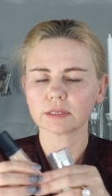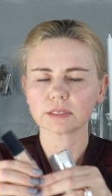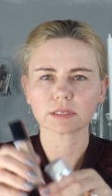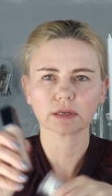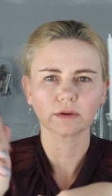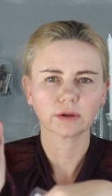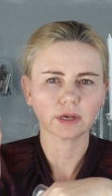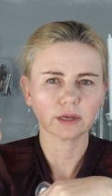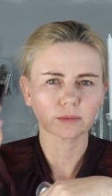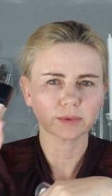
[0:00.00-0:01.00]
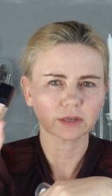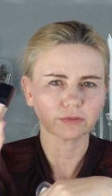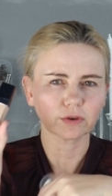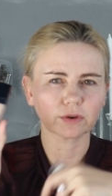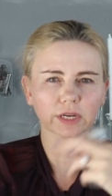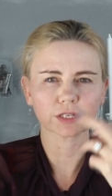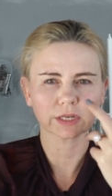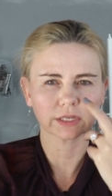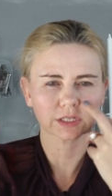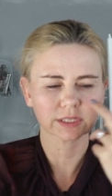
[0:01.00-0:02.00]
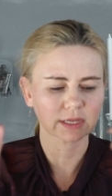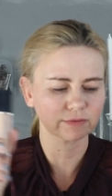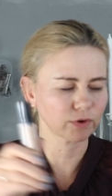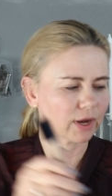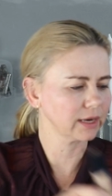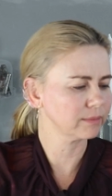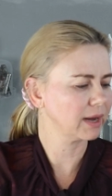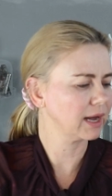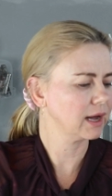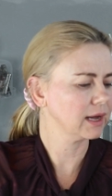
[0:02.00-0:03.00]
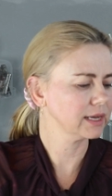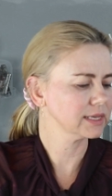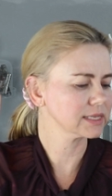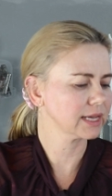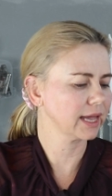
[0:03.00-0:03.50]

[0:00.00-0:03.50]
So a little bit of correction just for under my eyes,